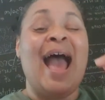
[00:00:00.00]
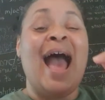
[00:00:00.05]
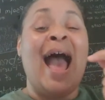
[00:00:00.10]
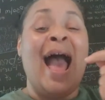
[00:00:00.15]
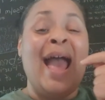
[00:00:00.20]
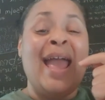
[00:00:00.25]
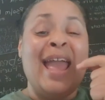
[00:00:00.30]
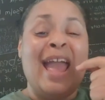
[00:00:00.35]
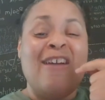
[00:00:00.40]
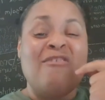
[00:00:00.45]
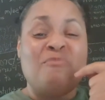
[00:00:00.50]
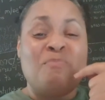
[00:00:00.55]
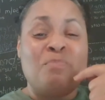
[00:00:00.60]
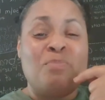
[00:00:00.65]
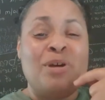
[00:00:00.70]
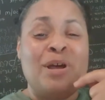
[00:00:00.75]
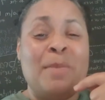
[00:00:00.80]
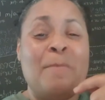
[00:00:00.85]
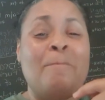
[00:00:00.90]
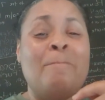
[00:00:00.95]
I have
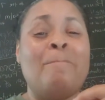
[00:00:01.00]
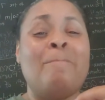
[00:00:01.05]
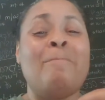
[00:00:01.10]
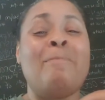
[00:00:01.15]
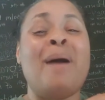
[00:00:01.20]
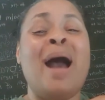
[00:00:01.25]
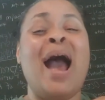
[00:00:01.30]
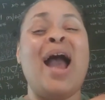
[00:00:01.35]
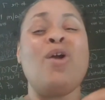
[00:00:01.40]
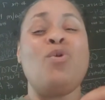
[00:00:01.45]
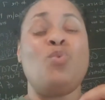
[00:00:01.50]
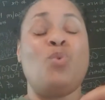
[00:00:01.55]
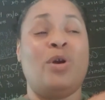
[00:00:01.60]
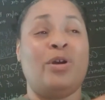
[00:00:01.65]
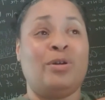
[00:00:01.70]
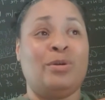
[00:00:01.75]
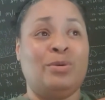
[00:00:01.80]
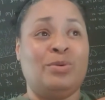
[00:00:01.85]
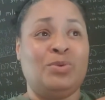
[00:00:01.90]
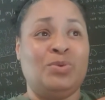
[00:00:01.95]
put my
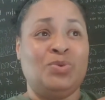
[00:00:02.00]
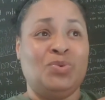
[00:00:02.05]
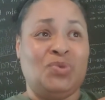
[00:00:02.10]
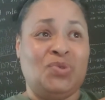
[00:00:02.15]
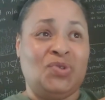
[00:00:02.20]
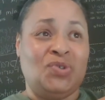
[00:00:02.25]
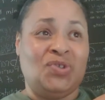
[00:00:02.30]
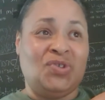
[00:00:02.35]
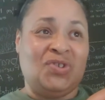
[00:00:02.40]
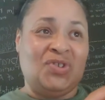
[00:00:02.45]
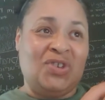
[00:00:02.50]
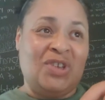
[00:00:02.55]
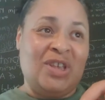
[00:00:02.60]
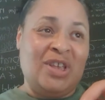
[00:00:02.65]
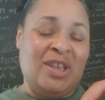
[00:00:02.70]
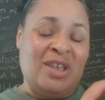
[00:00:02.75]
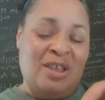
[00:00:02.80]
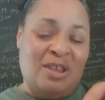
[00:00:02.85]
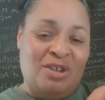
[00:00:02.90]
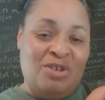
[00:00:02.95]
words
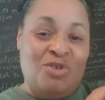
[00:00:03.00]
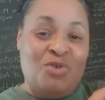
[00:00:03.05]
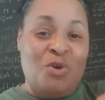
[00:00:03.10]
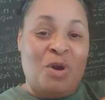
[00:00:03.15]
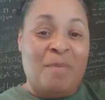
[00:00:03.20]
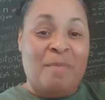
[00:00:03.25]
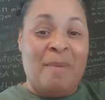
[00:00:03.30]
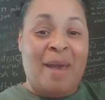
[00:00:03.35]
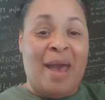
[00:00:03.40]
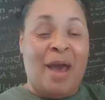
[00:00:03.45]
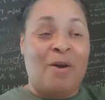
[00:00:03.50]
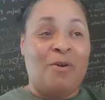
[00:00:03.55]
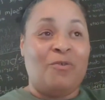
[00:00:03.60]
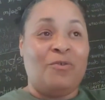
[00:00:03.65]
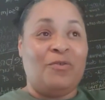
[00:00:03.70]
in your mouth.